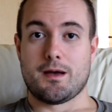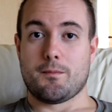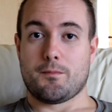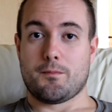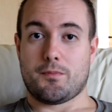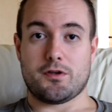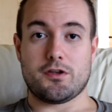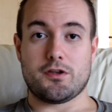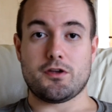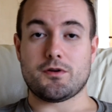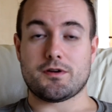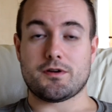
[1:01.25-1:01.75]

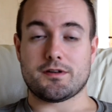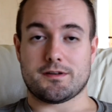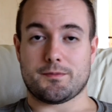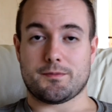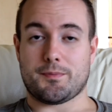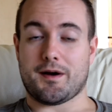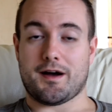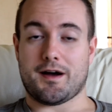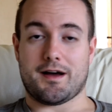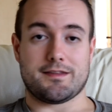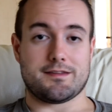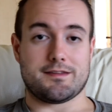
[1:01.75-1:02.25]
but you can
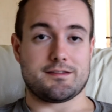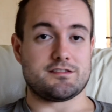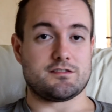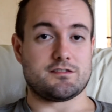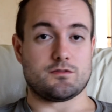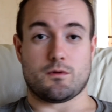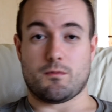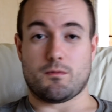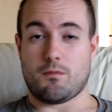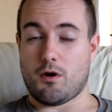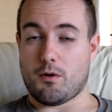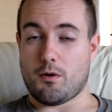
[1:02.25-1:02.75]
apply this
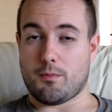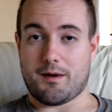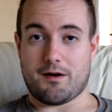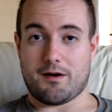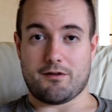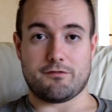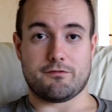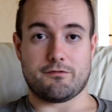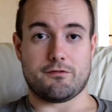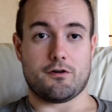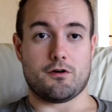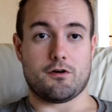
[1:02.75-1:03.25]
to a mobile
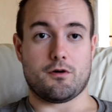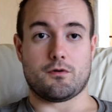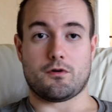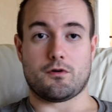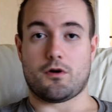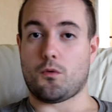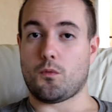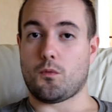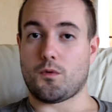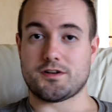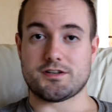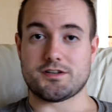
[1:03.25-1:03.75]
phone
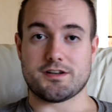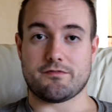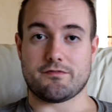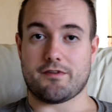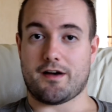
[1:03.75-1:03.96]
or whichever